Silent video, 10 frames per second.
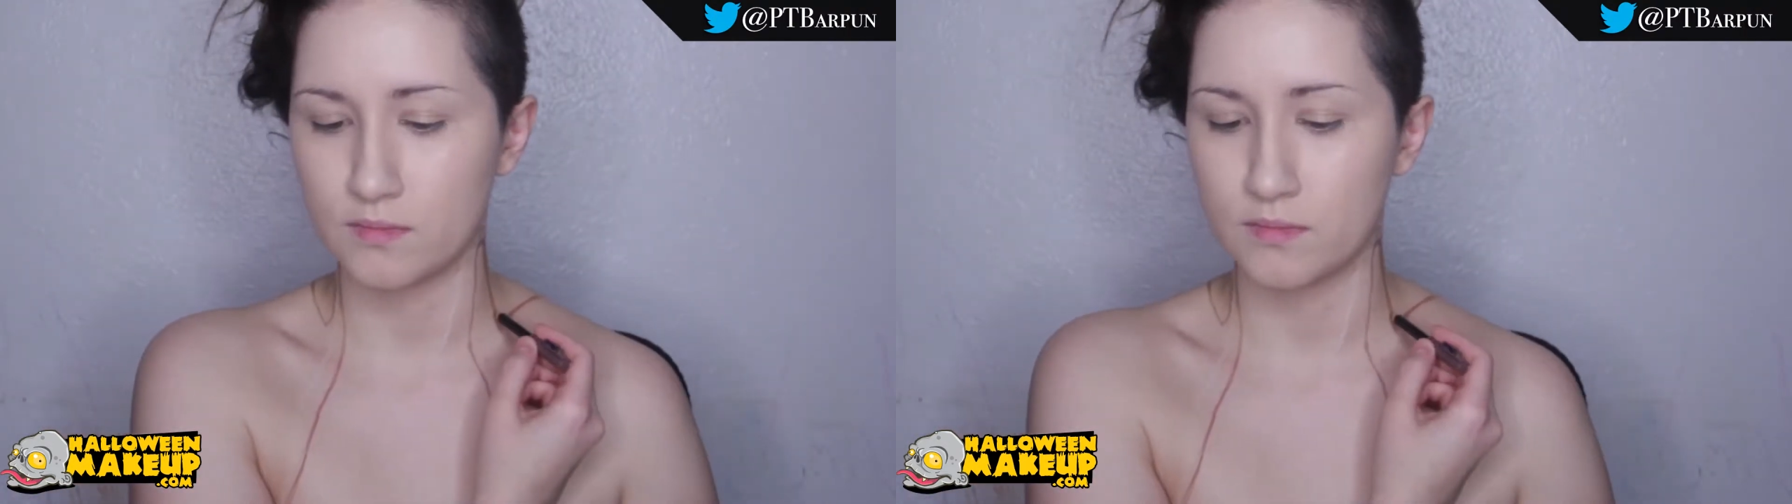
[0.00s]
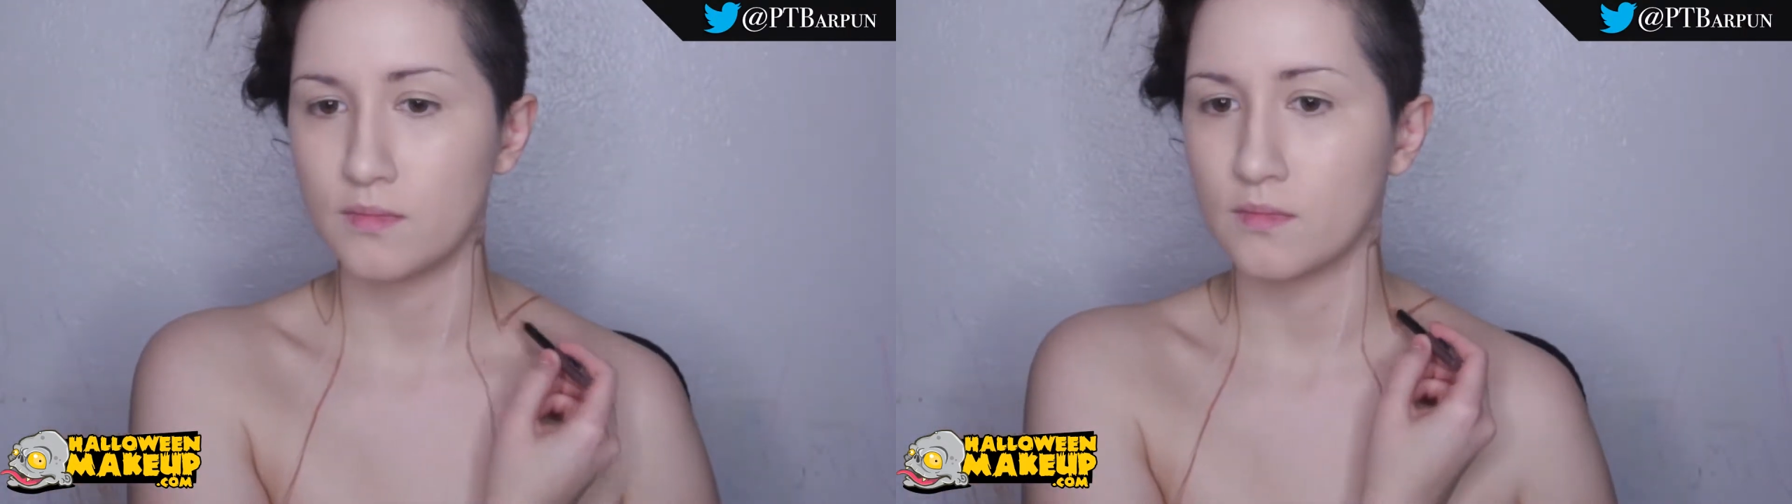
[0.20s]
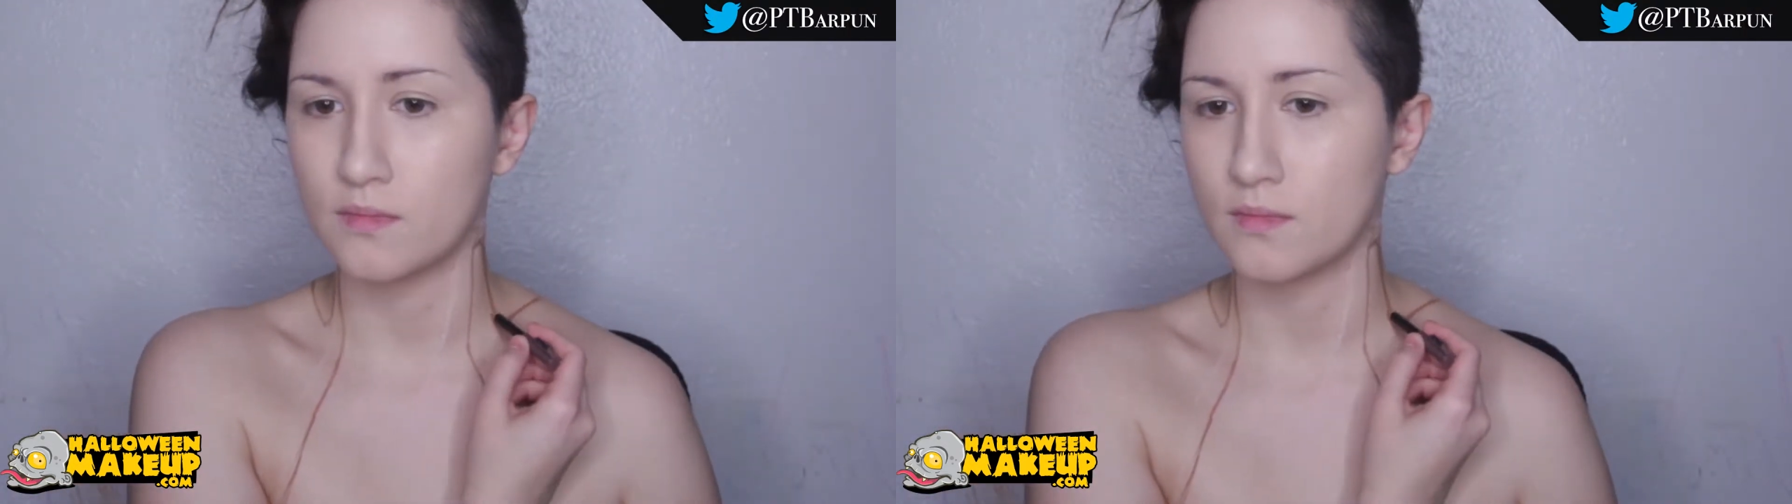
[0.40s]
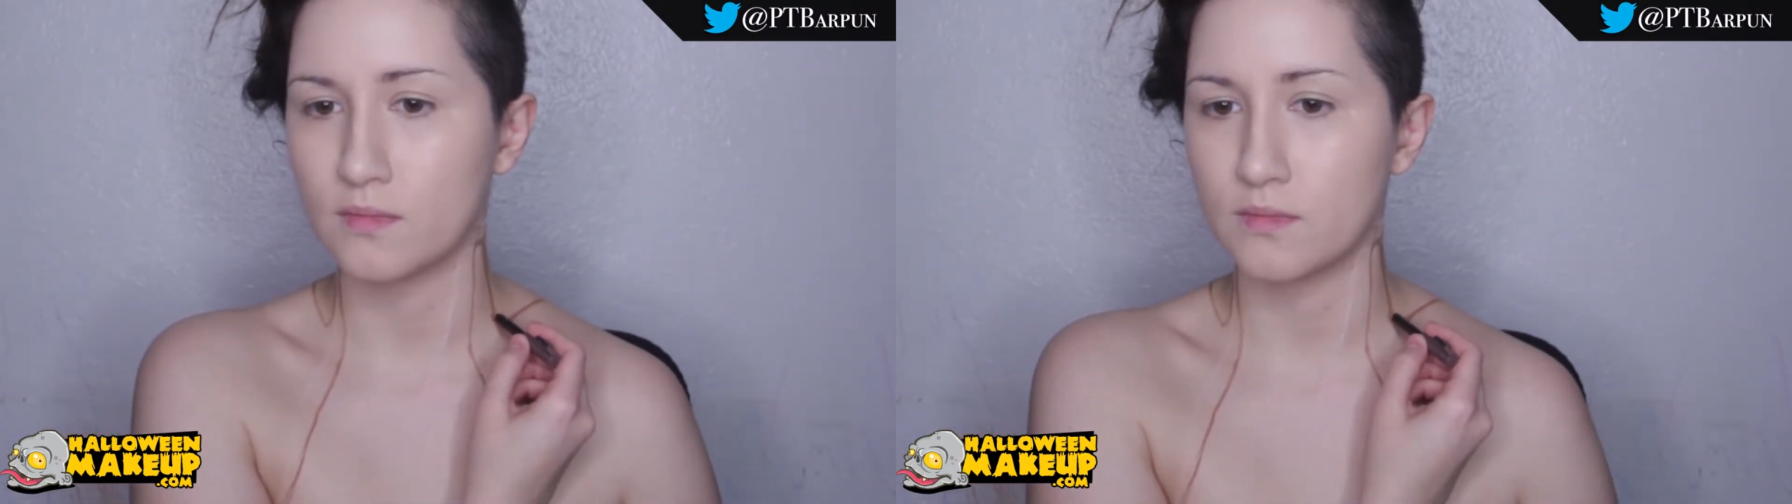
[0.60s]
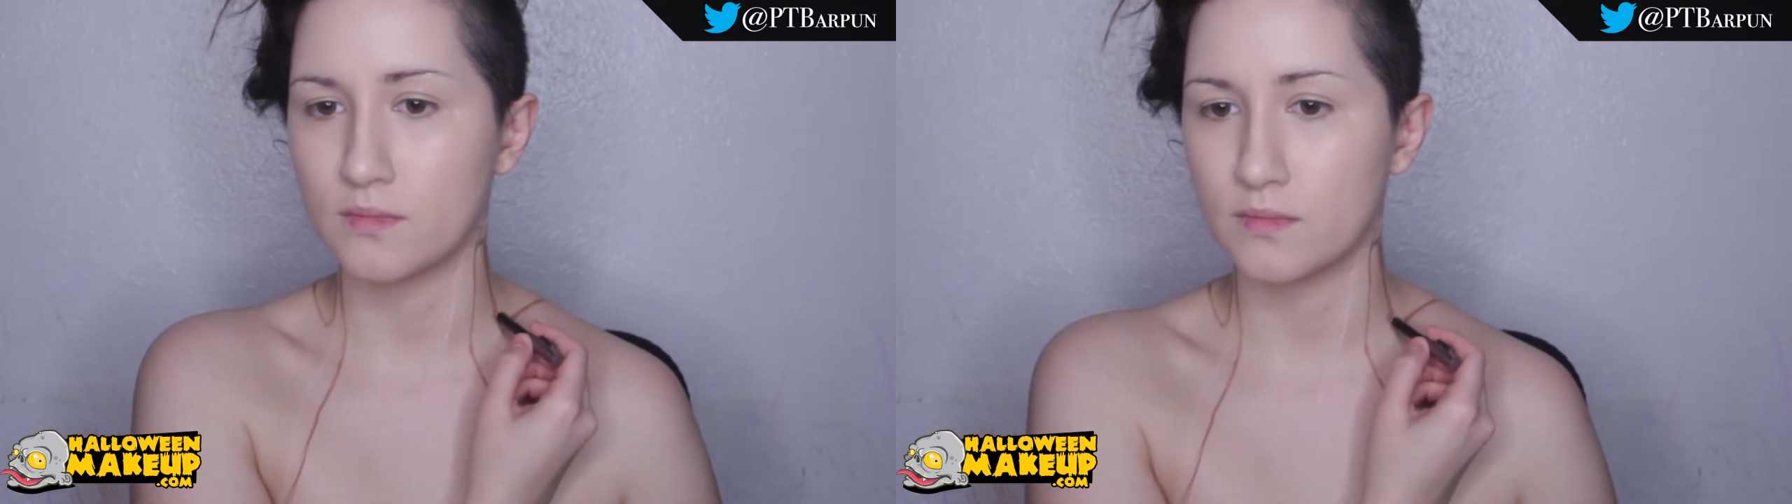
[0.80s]
not going to
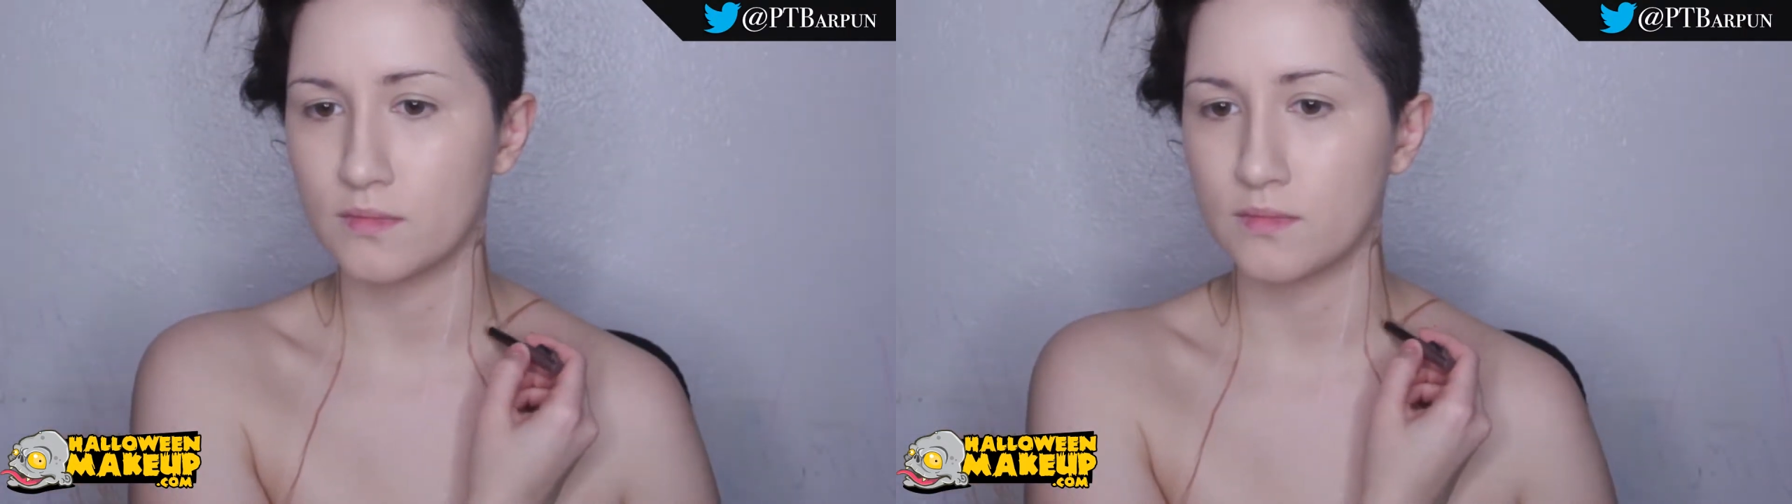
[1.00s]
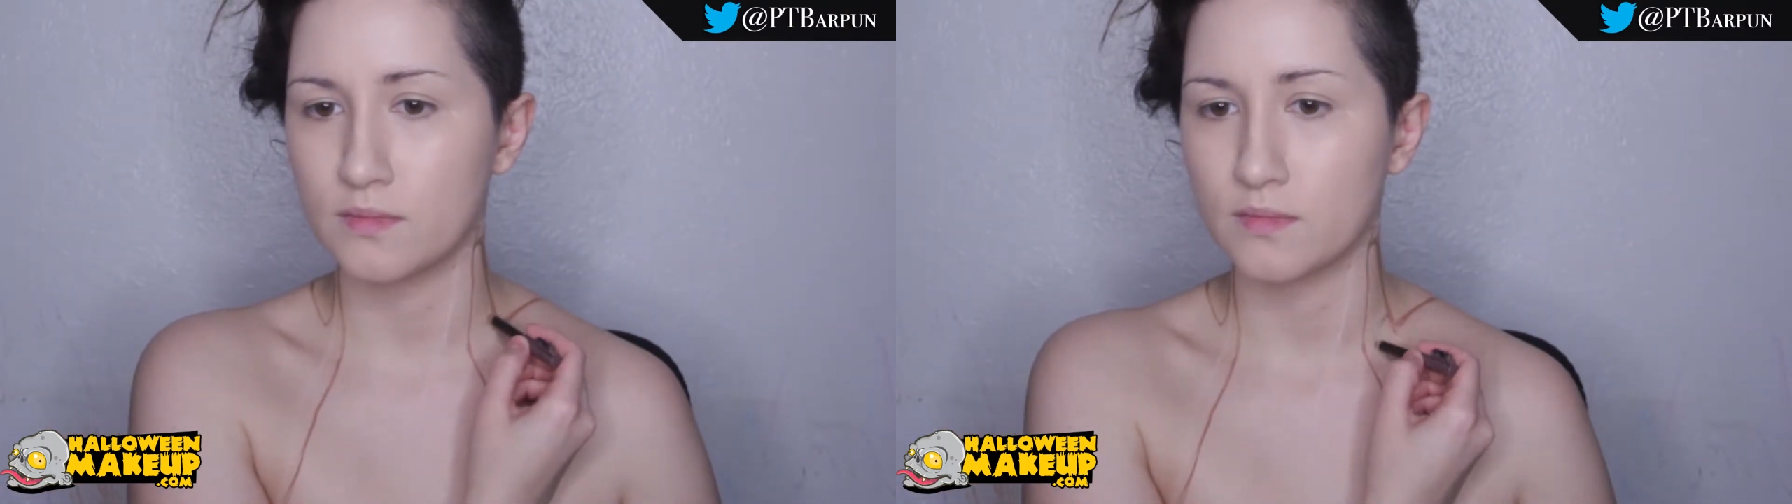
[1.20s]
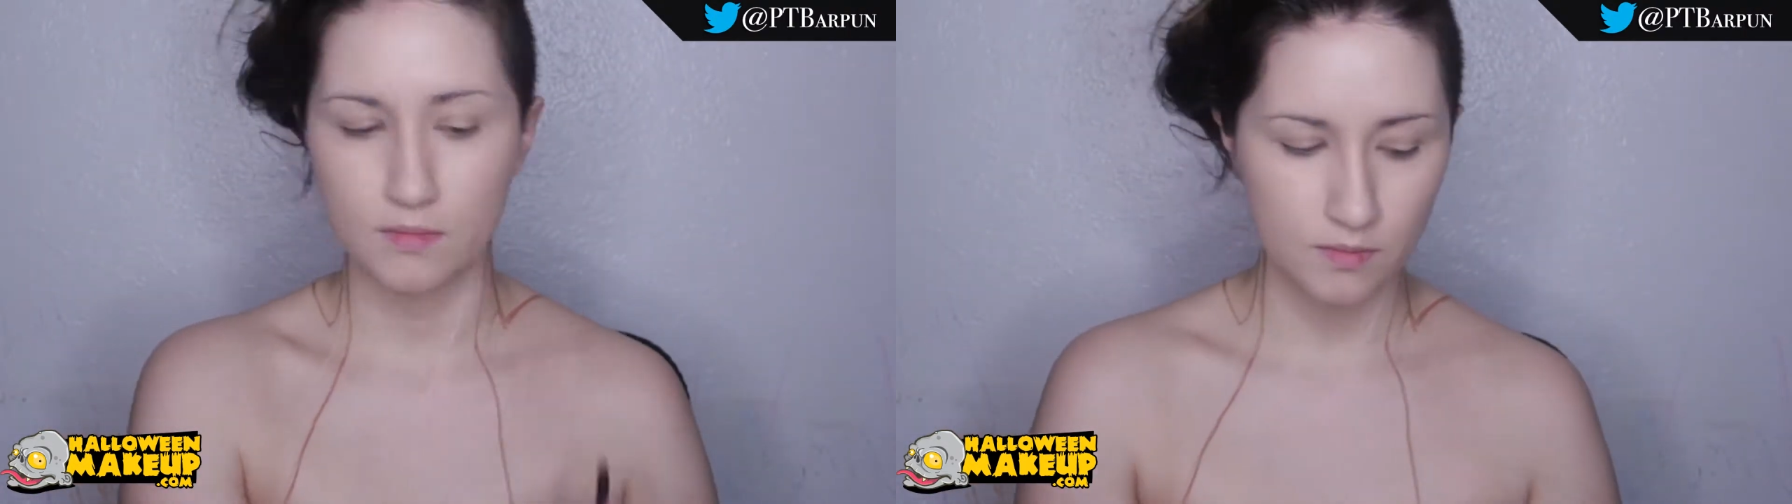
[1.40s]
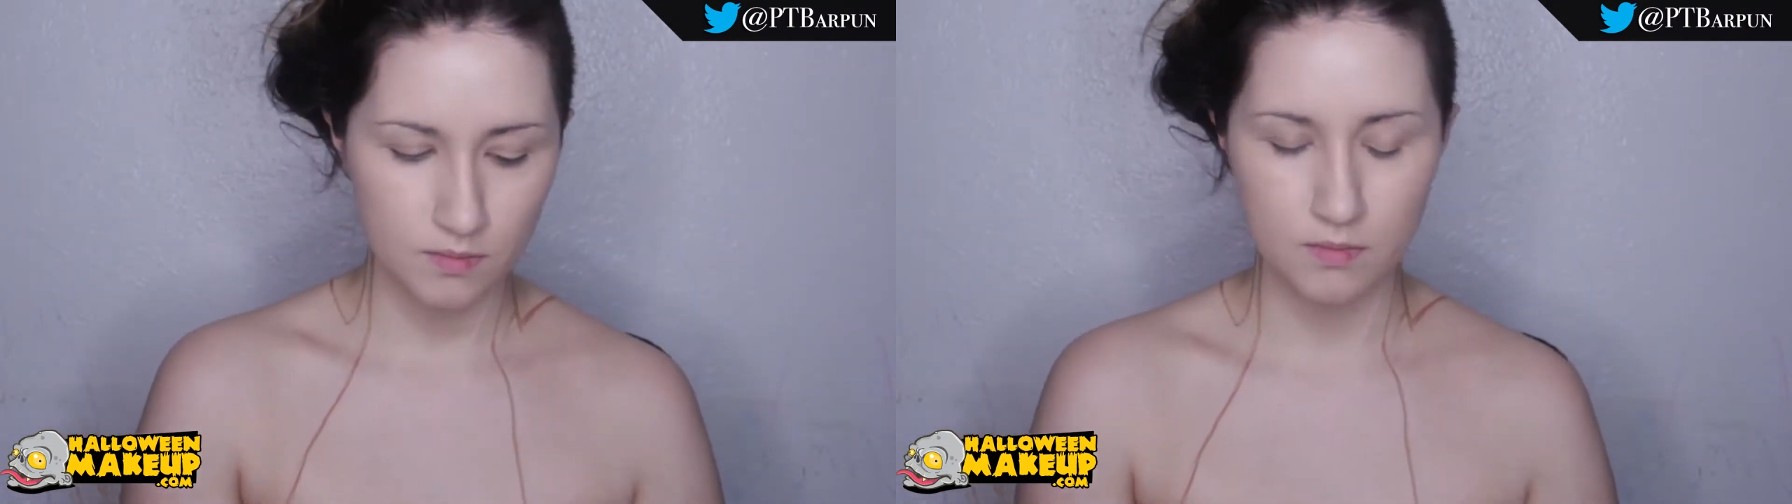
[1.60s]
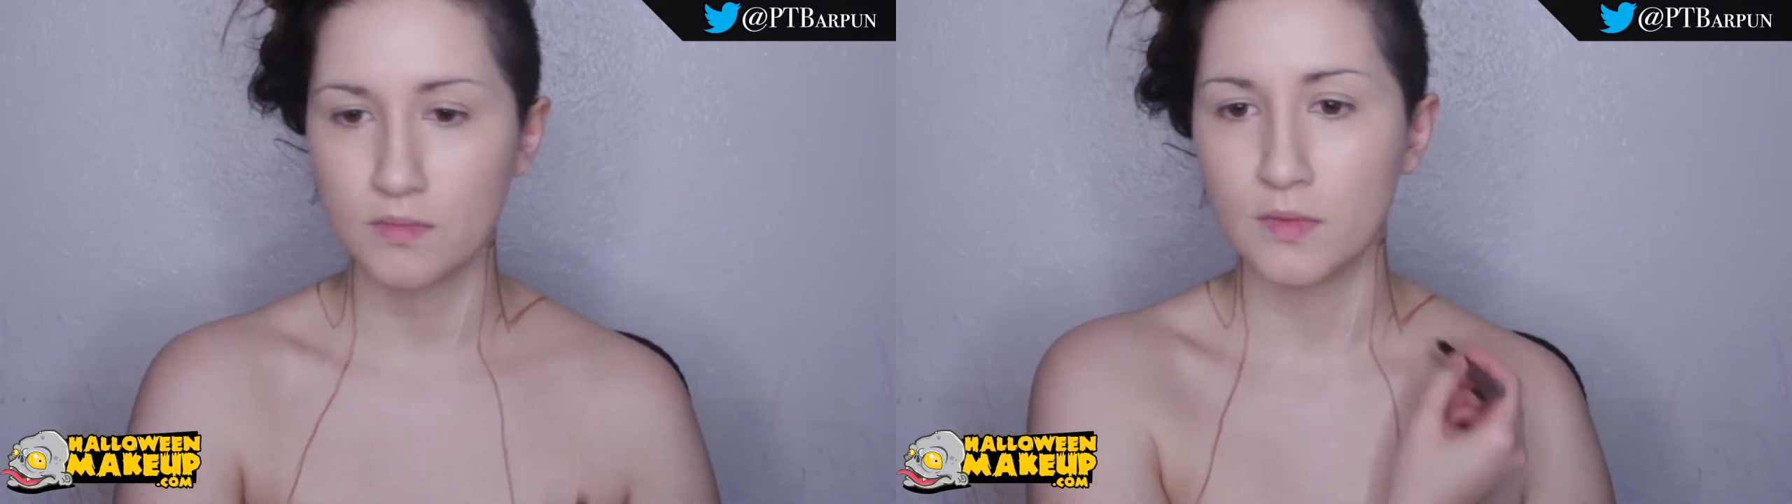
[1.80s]
be the same as
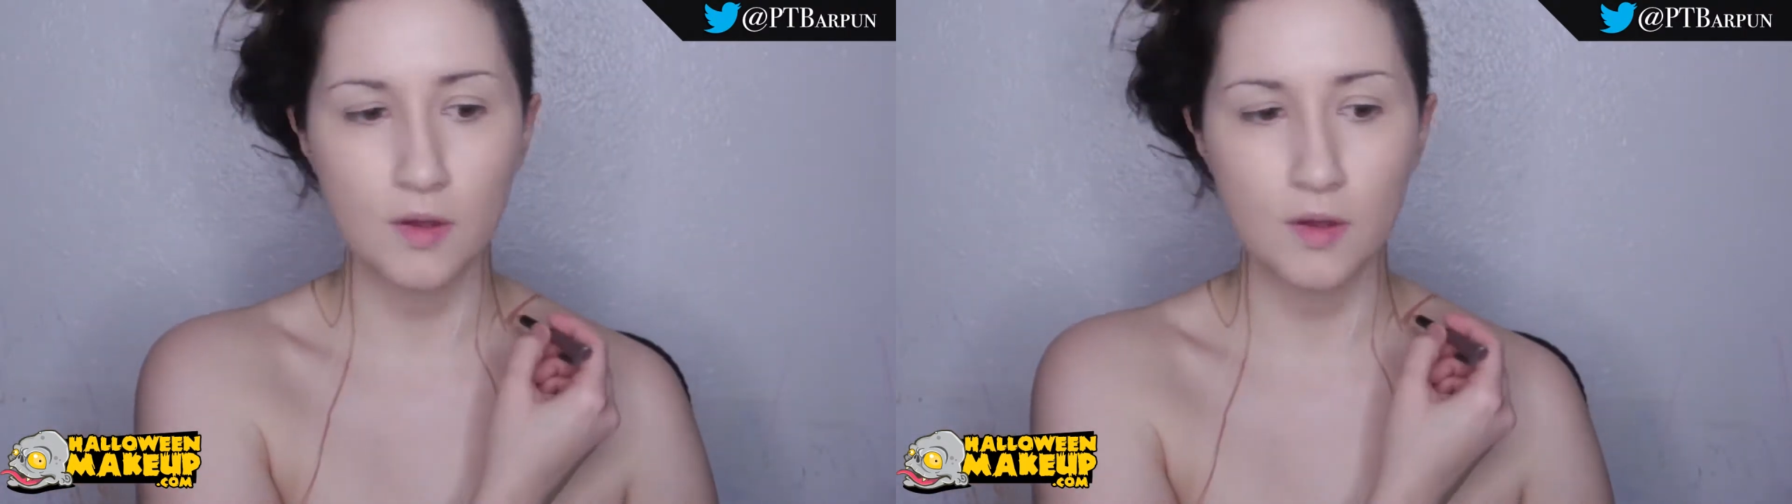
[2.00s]
Anna's,